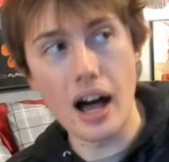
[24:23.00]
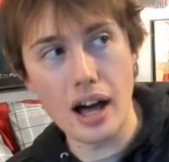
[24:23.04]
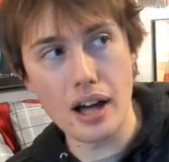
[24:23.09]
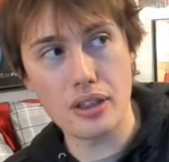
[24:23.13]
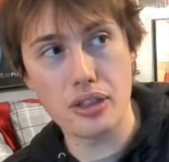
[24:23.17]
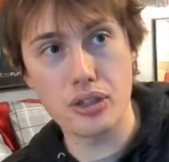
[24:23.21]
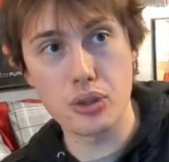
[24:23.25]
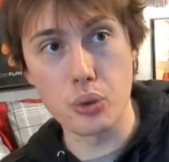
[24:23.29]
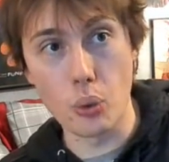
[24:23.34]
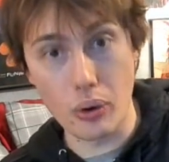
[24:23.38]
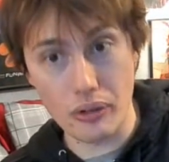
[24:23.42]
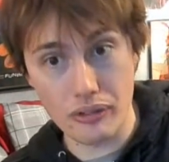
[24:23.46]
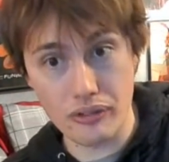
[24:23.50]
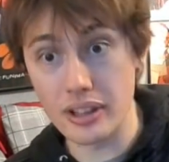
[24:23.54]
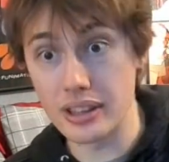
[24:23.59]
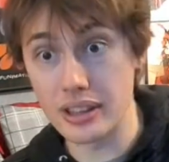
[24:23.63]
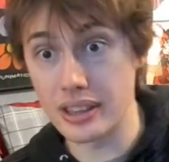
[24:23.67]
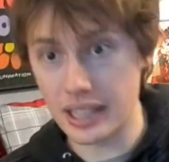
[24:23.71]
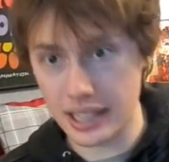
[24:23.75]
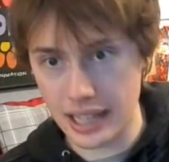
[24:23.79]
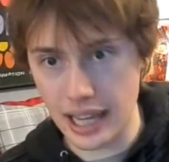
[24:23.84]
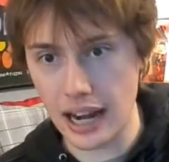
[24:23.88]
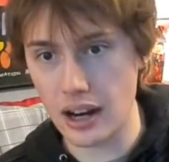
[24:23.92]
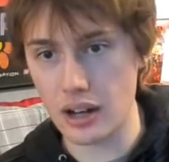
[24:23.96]
Thorfinn, the
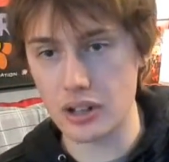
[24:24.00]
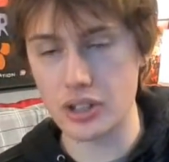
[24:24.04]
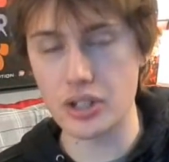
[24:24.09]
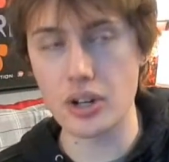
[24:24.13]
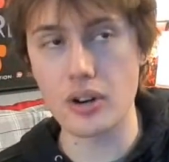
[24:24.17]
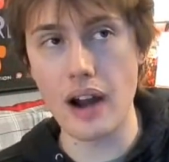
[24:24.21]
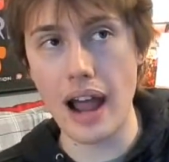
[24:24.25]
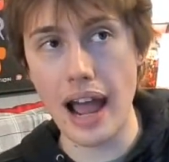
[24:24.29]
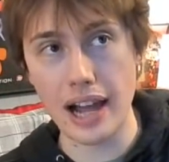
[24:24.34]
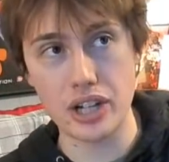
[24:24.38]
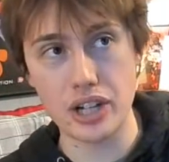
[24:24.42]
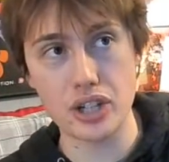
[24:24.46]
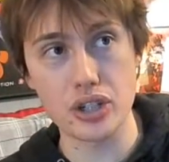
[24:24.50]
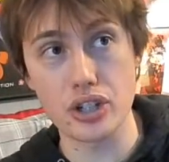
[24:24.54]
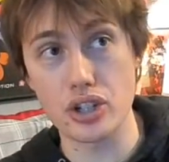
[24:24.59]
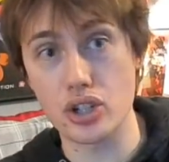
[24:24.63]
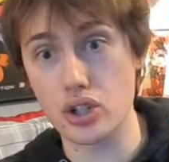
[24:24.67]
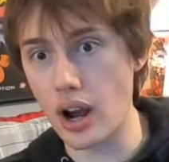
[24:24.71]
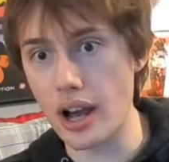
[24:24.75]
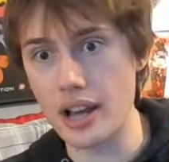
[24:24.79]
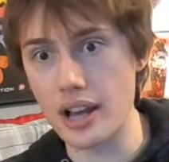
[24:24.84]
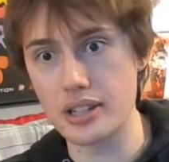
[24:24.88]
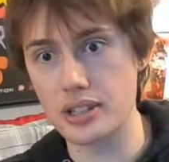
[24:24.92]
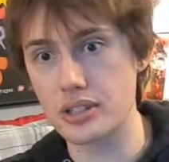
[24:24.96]
character, actually
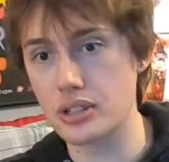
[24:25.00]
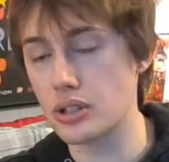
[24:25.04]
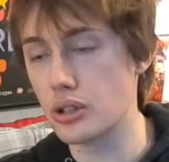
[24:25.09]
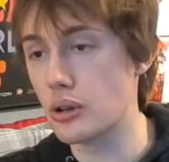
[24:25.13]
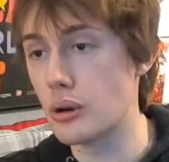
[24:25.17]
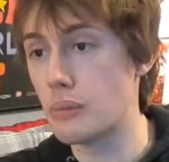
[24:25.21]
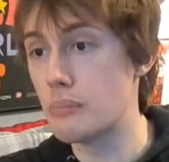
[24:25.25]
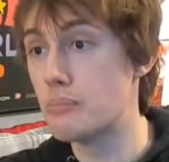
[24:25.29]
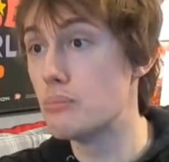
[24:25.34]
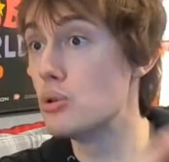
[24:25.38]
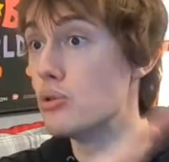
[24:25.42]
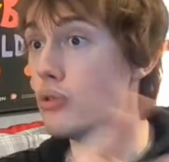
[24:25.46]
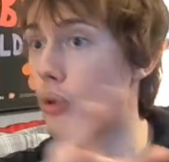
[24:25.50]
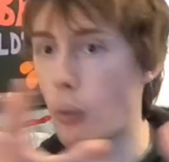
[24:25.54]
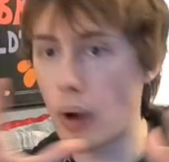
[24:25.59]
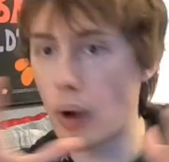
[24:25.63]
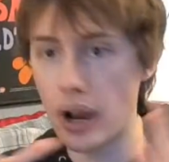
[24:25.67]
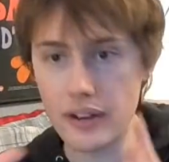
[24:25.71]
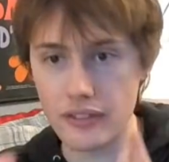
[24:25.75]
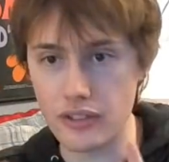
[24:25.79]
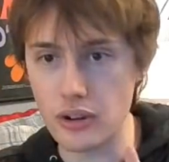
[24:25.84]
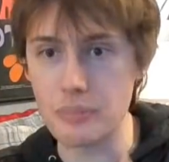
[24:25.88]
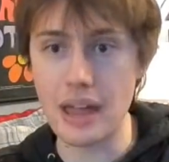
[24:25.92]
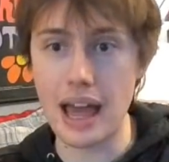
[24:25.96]
tries to move away
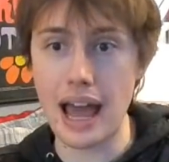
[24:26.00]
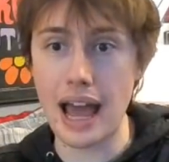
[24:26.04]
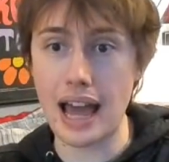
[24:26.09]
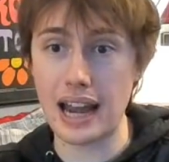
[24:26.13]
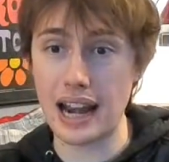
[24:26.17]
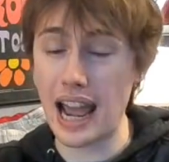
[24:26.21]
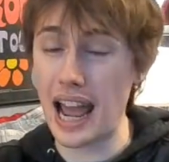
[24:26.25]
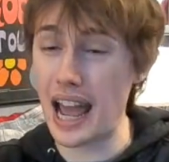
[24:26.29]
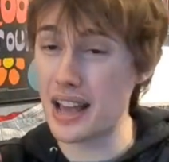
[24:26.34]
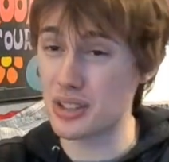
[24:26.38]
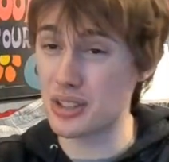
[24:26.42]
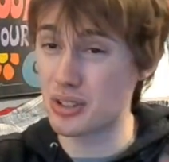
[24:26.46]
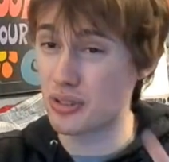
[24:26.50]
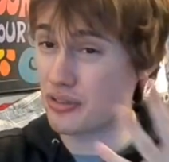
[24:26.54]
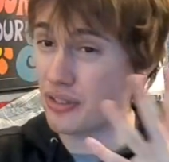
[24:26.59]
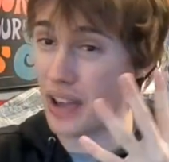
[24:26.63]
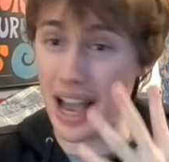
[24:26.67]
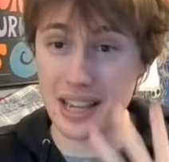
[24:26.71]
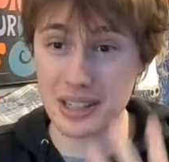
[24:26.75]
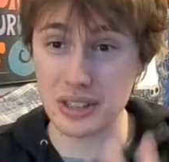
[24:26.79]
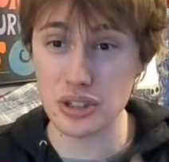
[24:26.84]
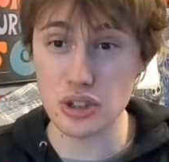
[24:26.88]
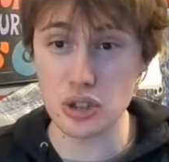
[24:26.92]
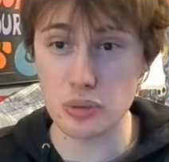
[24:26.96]
from that as
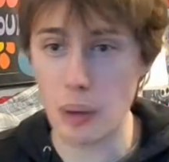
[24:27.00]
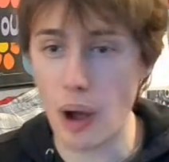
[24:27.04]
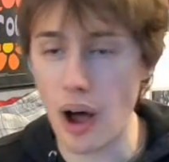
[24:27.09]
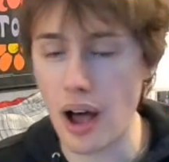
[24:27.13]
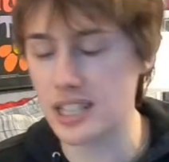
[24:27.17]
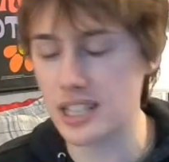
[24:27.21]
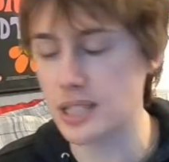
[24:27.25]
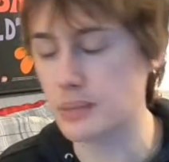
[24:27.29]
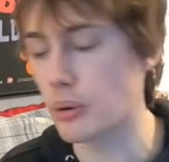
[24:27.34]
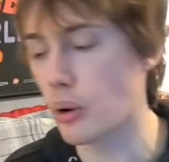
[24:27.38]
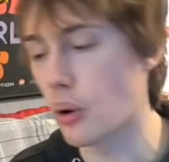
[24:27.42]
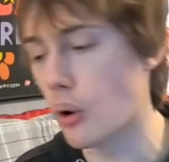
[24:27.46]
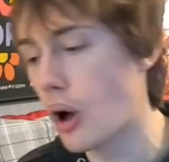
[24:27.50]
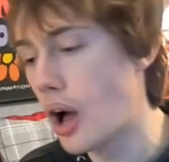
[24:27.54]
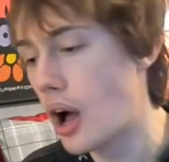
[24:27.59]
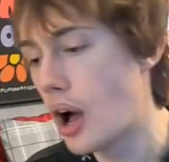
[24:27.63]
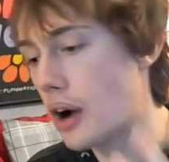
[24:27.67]
fast as possible.